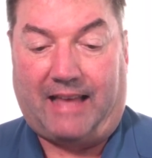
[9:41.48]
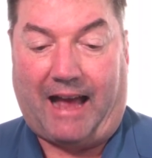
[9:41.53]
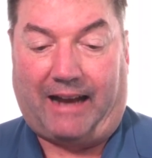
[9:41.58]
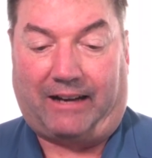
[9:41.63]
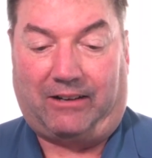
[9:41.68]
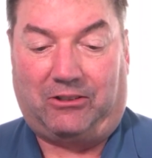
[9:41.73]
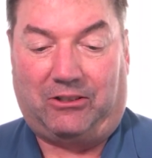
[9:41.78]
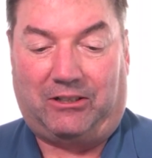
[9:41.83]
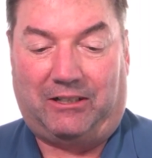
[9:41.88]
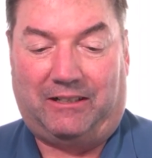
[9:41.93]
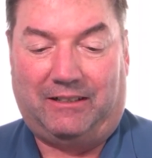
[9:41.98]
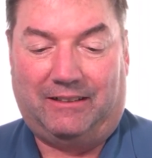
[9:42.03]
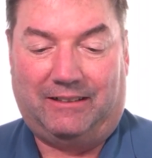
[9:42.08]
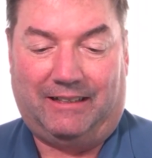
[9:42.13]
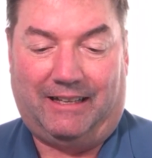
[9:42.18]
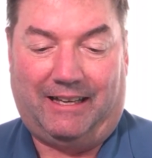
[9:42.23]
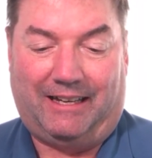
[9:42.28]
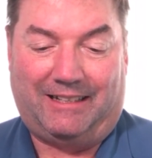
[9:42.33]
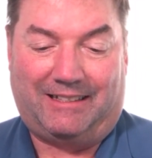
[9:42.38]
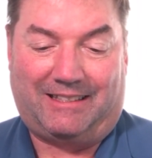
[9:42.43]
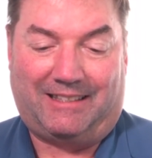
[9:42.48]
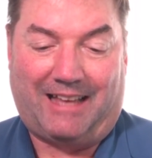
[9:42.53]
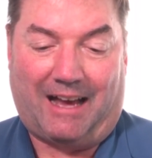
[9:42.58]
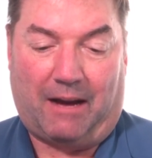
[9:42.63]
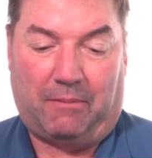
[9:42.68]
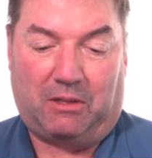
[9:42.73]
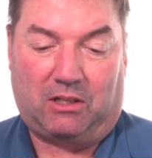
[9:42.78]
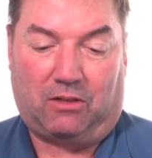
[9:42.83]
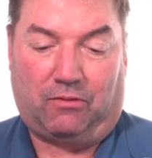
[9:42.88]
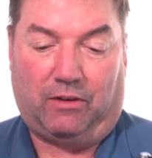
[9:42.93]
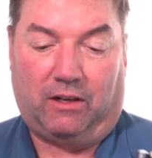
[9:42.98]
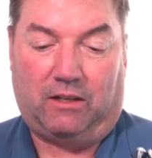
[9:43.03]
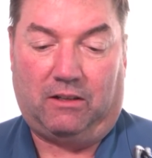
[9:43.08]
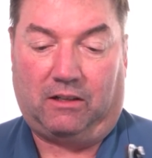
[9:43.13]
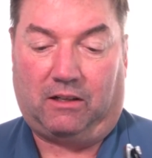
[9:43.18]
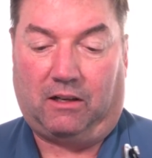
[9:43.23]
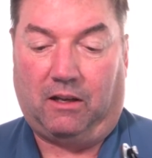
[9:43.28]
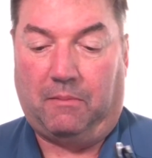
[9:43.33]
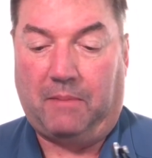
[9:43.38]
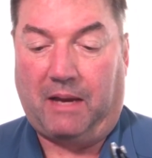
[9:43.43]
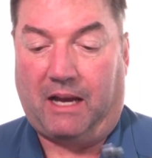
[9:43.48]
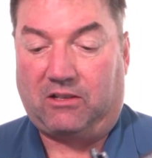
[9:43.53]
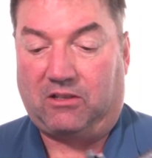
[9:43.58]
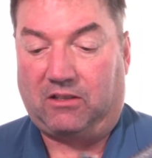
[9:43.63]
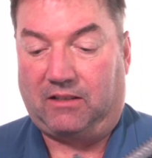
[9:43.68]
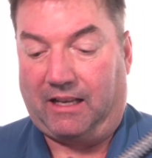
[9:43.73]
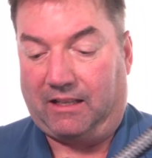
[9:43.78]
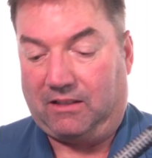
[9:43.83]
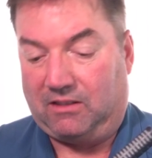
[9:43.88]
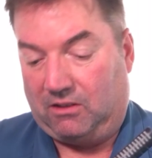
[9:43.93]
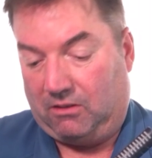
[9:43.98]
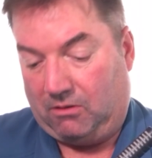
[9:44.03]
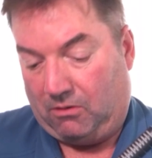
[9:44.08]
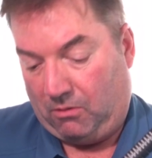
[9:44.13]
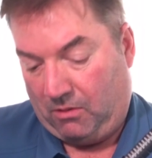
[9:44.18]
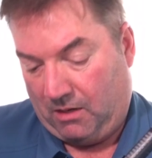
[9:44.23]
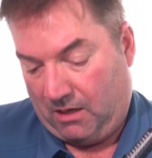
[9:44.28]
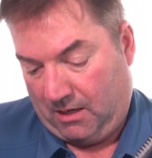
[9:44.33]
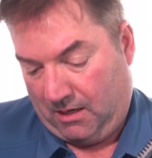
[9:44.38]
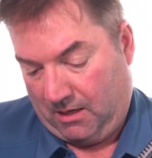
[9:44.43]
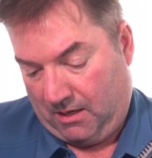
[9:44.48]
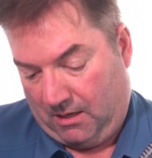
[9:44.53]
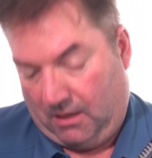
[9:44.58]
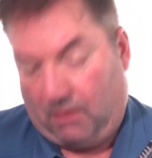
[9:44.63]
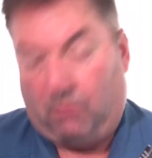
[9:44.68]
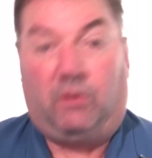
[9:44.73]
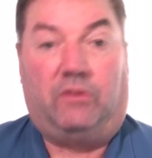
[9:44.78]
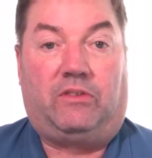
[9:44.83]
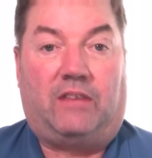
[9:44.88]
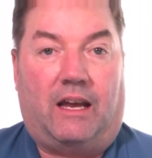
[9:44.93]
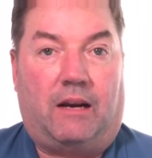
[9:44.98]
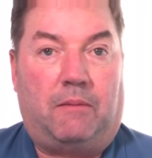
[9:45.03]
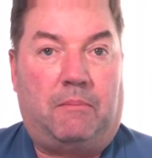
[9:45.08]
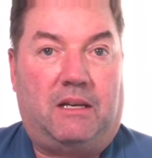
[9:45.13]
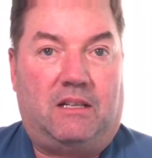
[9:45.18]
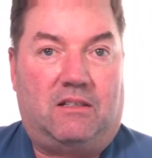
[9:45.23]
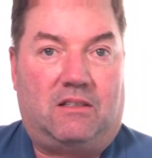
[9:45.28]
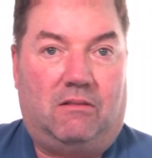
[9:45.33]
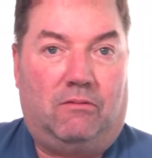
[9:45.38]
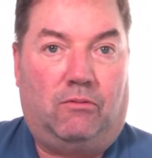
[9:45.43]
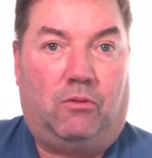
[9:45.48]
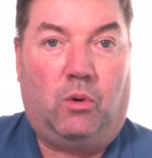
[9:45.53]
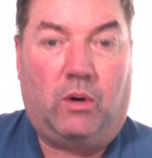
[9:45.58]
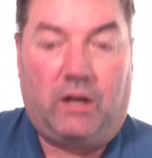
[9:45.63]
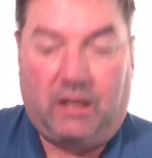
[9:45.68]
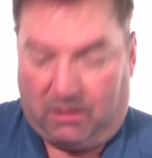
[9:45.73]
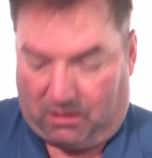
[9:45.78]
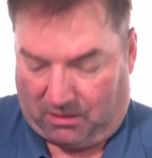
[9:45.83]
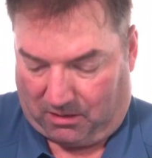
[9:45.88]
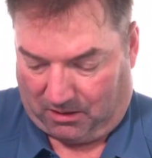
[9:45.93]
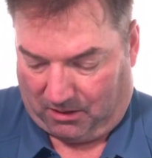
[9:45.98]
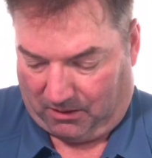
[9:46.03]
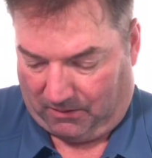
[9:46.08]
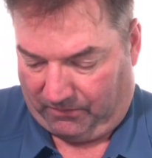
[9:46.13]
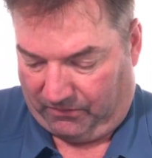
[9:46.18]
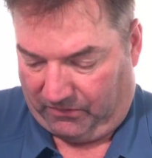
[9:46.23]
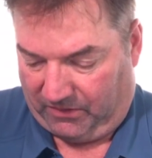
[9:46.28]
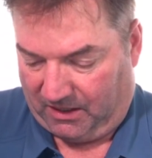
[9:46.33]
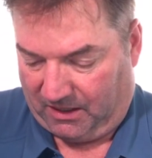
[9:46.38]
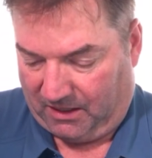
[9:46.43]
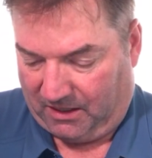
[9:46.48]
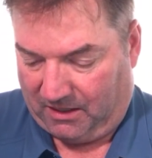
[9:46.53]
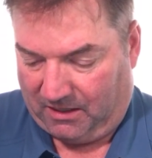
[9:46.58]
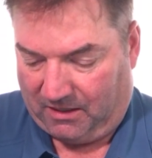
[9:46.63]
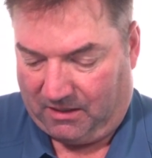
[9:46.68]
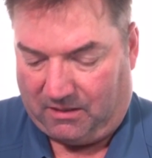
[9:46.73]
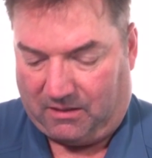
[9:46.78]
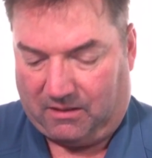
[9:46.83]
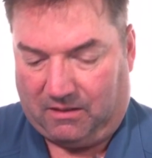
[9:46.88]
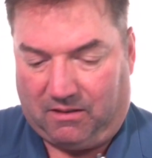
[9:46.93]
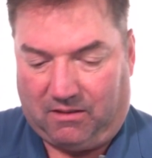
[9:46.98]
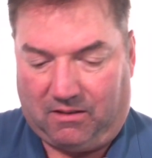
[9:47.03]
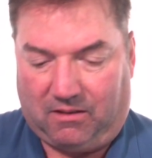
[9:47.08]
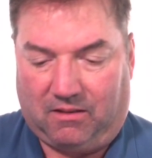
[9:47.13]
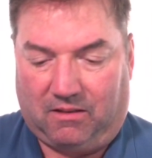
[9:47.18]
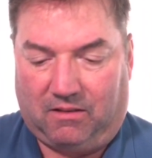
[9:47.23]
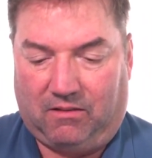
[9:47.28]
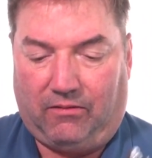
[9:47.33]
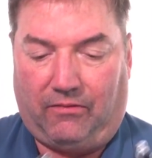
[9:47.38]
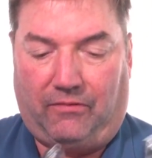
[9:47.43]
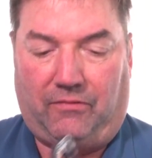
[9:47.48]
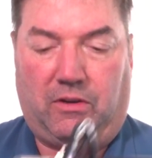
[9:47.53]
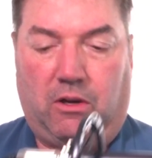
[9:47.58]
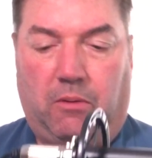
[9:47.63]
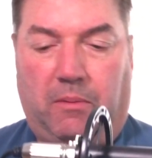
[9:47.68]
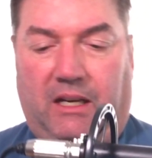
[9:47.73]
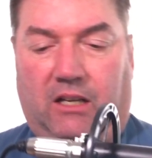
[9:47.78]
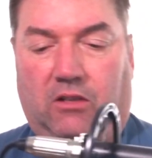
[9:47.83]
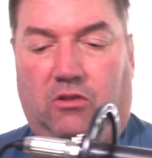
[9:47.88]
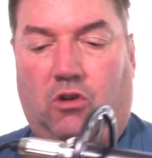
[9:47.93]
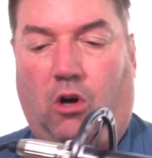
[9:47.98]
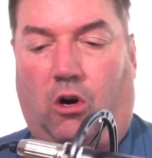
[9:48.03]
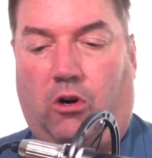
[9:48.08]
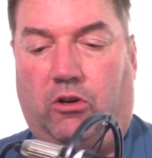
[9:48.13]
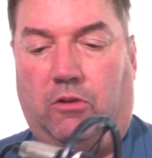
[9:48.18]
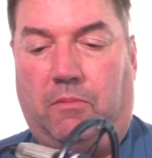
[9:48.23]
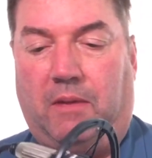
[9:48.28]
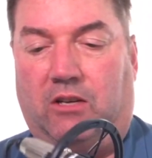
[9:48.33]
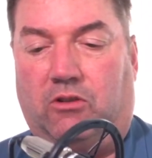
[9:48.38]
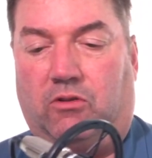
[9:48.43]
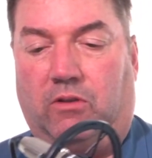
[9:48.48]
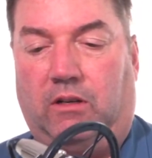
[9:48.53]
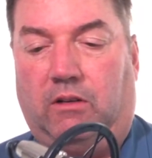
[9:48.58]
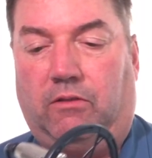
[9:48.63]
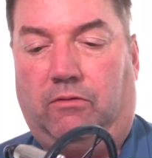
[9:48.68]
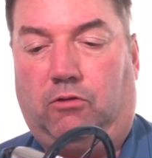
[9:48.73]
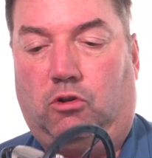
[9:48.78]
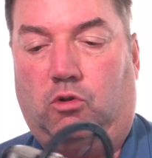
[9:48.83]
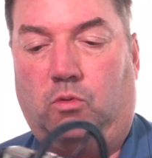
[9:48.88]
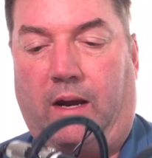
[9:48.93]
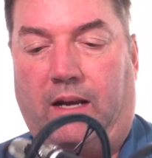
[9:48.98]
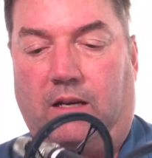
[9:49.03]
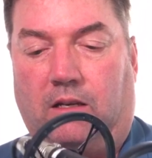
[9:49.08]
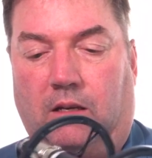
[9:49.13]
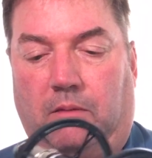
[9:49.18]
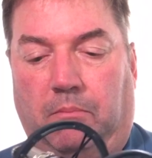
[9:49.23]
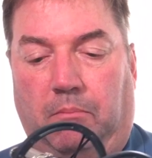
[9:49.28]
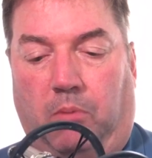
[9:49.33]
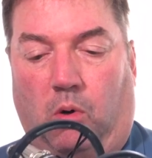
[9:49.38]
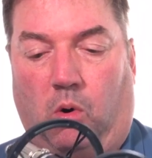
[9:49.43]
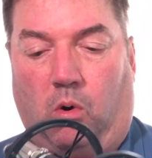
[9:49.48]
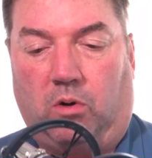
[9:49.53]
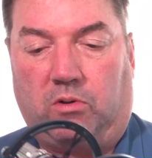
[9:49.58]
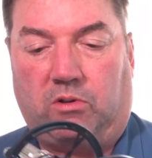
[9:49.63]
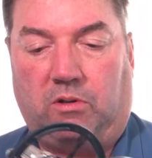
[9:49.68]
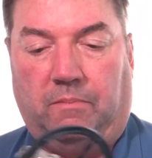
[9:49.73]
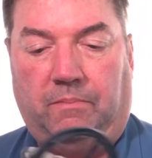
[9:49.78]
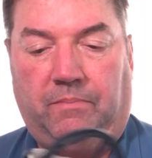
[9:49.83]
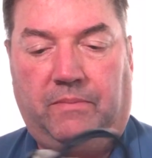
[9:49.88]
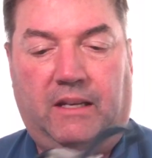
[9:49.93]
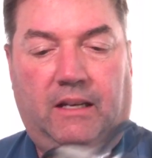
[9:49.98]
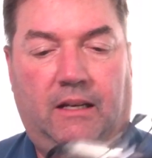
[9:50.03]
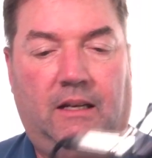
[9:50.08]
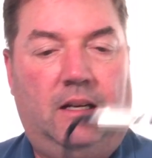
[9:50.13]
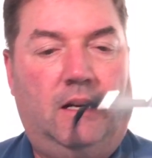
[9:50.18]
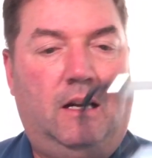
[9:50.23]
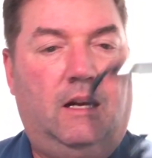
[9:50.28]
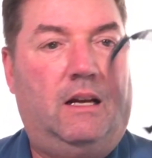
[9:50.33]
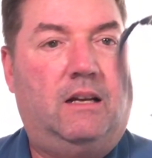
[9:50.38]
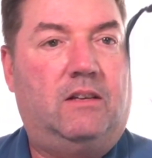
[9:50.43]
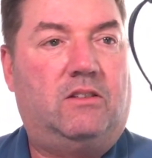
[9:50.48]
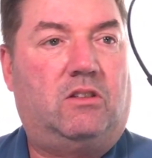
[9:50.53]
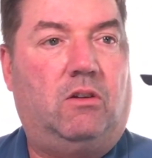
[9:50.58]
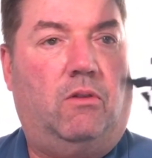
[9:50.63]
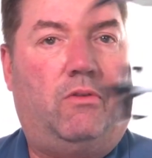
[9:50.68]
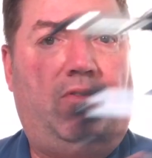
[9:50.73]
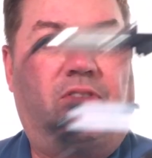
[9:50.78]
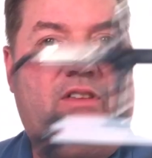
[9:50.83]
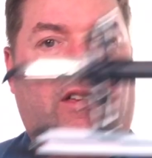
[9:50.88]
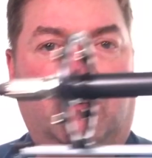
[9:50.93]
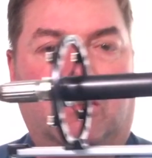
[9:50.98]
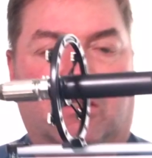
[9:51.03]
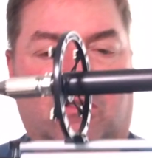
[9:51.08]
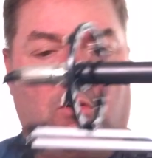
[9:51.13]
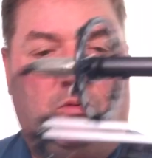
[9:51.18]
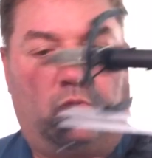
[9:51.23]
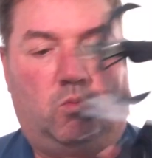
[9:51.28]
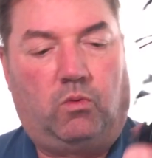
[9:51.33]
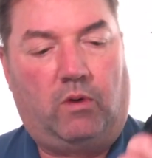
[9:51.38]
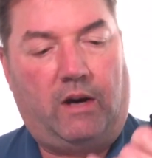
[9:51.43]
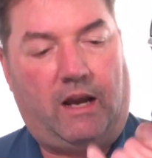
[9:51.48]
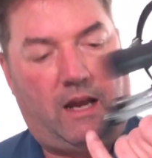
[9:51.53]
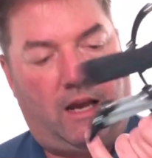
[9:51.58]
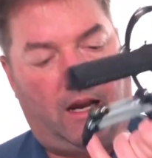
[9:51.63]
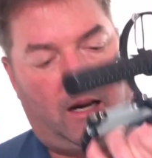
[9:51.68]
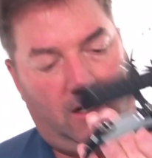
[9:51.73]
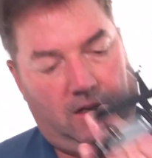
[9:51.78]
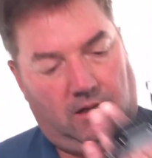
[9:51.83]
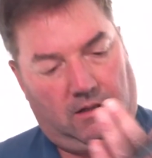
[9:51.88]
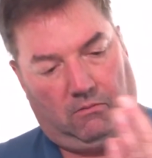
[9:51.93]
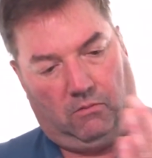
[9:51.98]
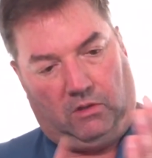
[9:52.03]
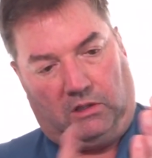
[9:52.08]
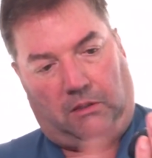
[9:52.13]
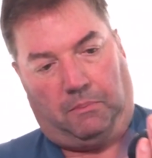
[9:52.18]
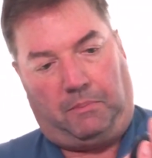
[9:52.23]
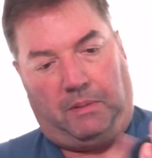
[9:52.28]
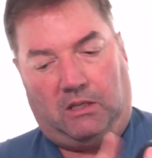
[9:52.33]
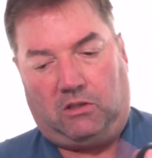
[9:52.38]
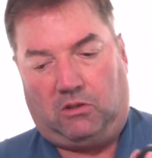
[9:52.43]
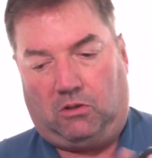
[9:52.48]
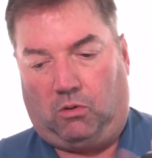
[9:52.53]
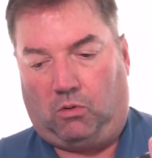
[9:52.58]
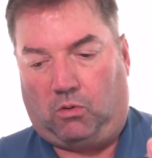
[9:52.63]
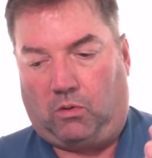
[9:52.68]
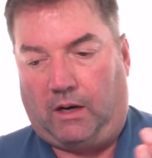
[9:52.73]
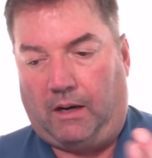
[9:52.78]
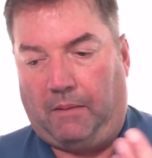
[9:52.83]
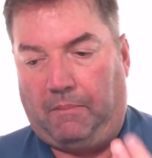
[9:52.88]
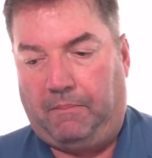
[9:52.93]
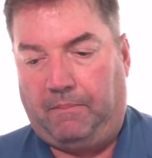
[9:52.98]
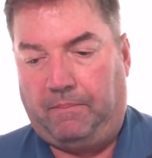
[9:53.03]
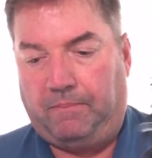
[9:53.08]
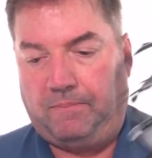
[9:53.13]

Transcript: good. And it's that much fun to imagine that's you with that amazing voice filming a documentary of great import. So this rig with the pistol grip